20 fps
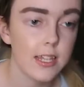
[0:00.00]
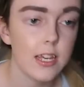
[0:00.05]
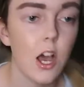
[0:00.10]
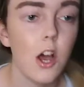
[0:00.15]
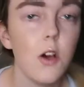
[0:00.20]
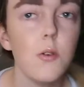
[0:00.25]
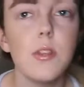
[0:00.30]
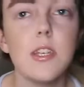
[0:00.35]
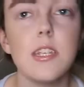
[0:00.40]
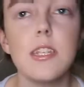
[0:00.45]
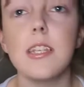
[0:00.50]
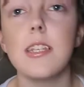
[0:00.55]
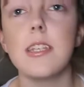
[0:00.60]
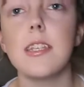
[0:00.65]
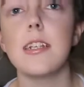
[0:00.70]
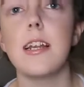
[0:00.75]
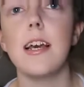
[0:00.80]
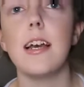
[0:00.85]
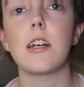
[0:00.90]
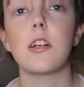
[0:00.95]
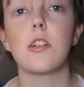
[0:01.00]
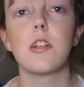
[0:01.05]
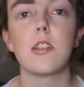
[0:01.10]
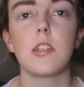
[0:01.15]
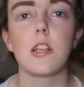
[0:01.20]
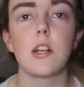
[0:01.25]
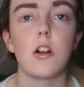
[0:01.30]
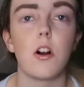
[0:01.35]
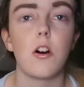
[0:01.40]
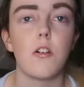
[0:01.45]
Oh, this is the
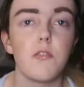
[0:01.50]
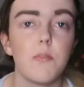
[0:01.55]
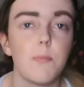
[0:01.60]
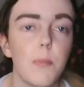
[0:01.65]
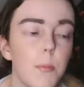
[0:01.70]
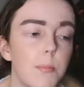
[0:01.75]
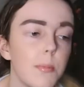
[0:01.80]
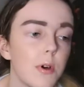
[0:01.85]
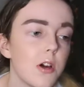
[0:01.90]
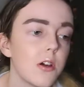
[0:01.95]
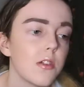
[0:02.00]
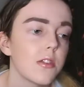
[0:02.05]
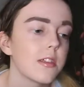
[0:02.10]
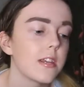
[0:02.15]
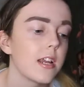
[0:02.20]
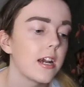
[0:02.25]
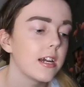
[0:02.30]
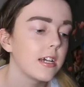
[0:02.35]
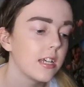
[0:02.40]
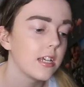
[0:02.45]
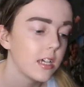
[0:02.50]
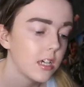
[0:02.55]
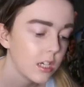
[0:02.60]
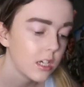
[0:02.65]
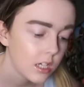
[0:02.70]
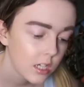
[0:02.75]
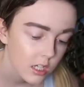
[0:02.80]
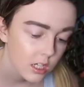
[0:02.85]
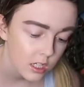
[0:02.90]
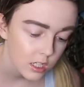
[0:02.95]
necklace I got for my birthday,
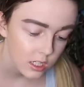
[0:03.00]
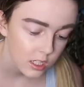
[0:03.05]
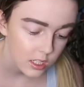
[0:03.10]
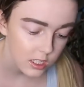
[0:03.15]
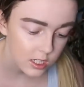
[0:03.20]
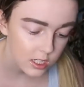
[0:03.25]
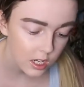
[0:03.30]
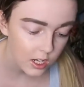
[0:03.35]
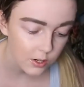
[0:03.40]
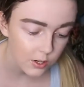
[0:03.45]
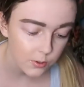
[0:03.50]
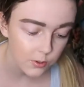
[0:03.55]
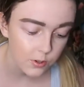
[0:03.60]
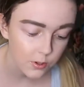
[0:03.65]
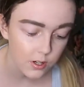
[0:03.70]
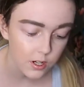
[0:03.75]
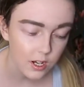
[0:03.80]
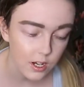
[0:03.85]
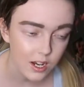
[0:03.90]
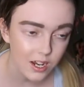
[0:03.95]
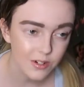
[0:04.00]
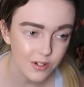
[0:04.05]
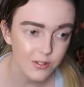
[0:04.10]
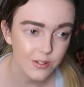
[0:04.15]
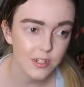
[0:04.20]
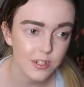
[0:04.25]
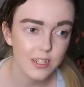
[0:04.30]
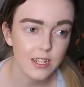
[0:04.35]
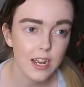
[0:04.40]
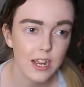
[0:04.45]
so
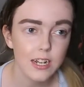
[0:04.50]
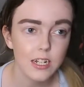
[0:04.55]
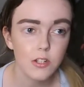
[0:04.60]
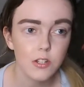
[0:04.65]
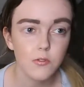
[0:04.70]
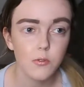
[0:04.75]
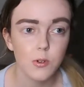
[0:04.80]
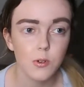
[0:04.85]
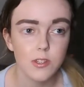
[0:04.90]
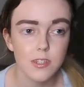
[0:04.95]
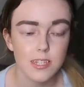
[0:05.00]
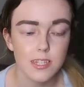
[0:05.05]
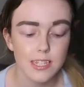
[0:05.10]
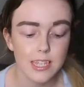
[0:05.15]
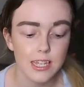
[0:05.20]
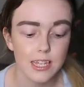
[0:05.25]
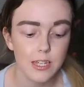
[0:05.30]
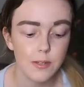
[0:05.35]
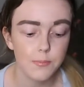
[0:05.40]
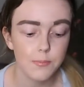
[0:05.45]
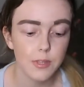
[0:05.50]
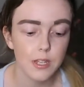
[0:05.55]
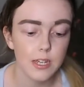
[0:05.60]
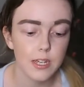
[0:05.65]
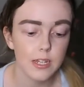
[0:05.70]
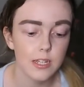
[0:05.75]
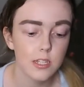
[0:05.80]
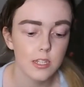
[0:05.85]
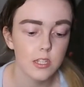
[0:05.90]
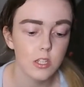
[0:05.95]
I'd kind of want to keep
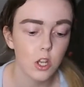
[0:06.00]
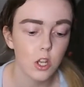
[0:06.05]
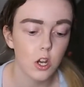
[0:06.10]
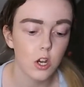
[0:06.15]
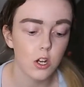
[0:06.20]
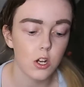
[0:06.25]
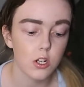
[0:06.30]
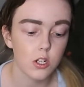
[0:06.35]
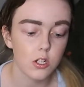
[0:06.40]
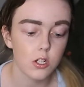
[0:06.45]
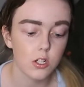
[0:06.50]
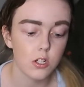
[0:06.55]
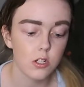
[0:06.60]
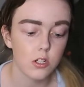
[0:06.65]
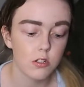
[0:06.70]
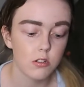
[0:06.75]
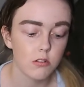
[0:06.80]
this on